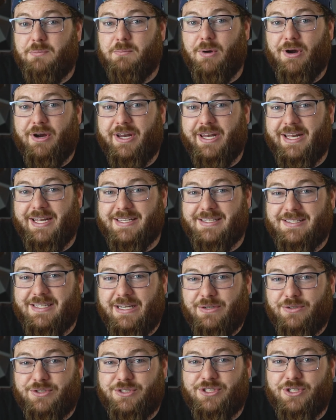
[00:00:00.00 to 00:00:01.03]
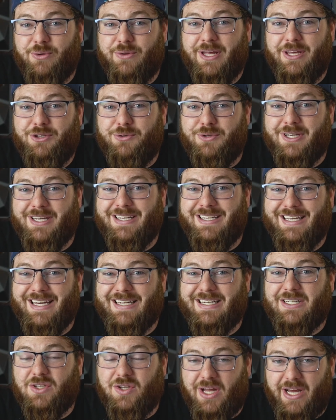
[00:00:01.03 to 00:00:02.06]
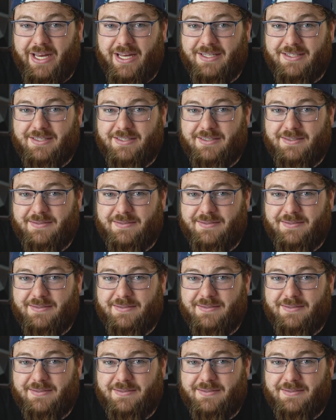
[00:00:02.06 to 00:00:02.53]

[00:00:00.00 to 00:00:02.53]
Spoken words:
marketing and sales so that you can get clients.